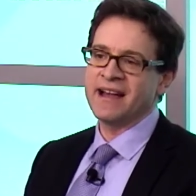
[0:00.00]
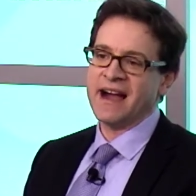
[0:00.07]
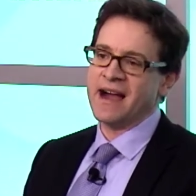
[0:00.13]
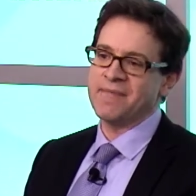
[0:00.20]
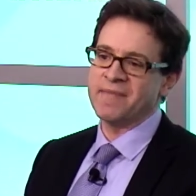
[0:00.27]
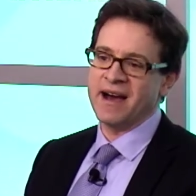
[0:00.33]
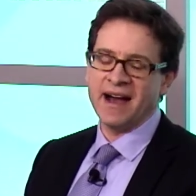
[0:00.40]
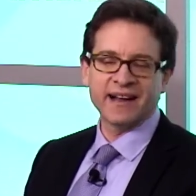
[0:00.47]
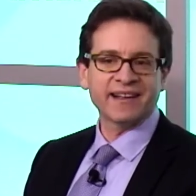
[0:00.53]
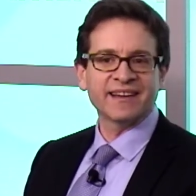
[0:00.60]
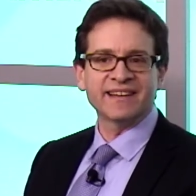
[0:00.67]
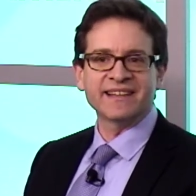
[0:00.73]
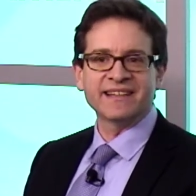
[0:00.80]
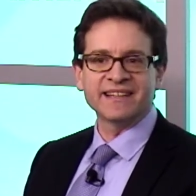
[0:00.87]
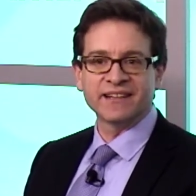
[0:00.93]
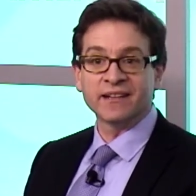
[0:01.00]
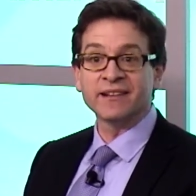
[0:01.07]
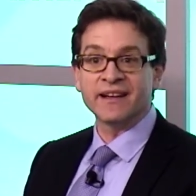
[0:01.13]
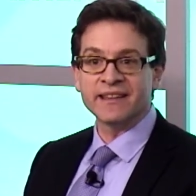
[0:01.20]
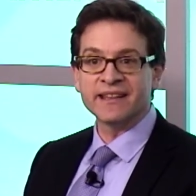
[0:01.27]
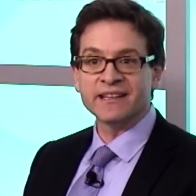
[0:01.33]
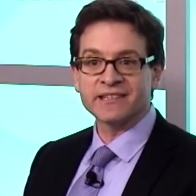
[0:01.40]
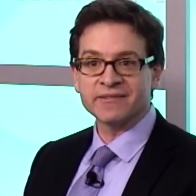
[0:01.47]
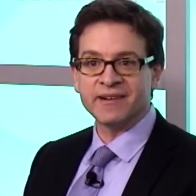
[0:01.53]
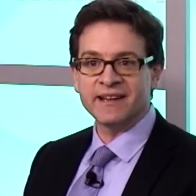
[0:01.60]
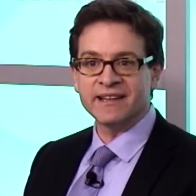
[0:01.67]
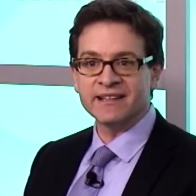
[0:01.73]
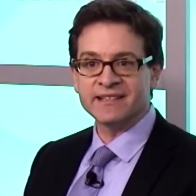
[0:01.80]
I'm not going to deal on this one.